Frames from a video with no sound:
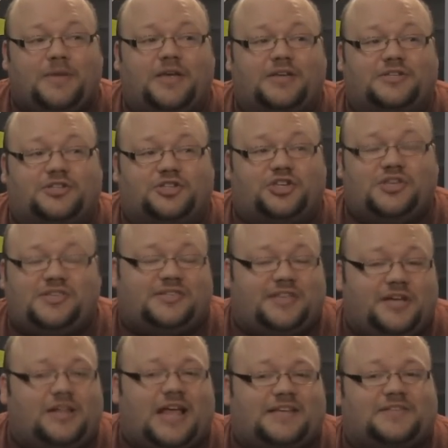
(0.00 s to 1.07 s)
because she
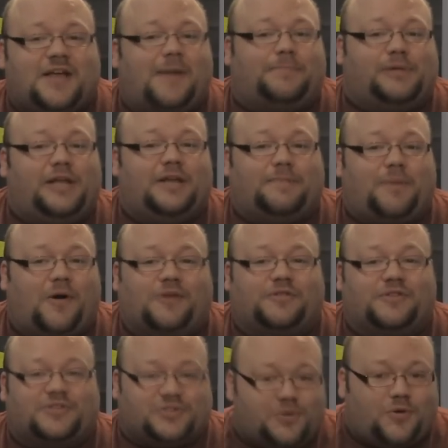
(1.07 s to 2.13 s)
still has not played a part
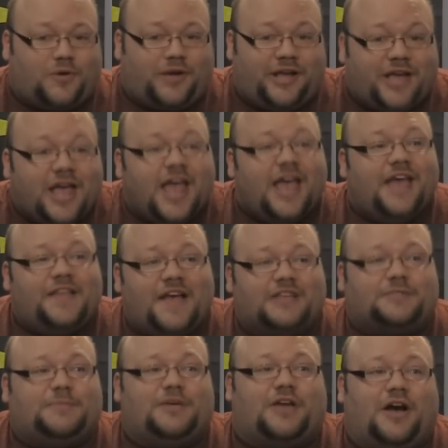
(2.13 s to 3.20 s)
in the story, and
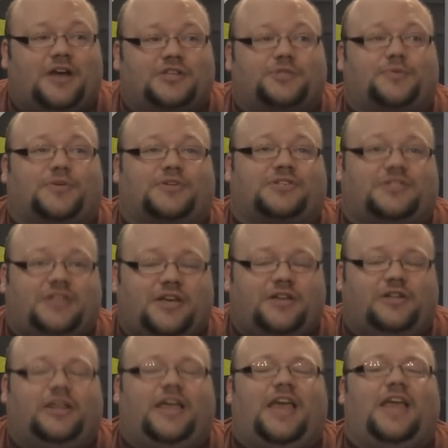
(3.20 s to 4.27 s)
that's because we're
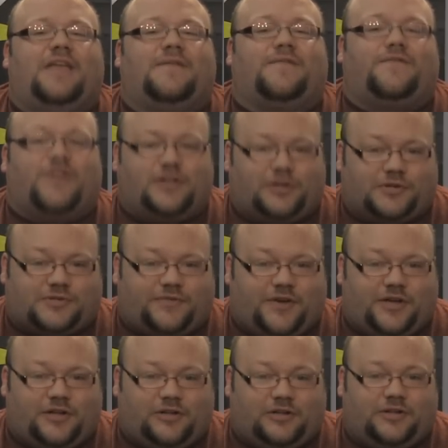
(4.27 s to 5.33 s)
still in
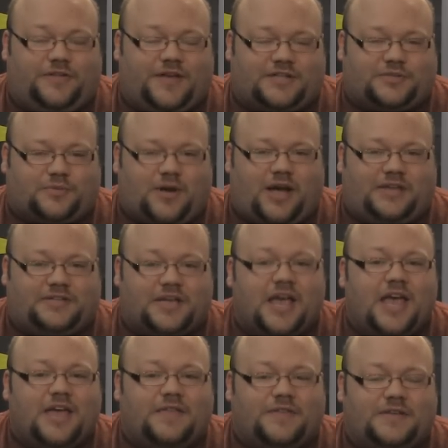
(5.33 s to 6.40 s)
Fillersville. That's right.
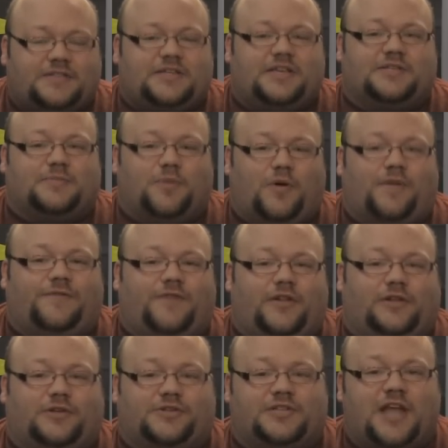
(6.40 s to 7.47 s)
This is more
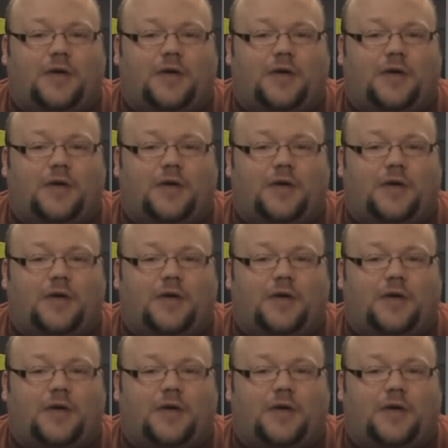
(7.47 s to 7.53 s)
fillers.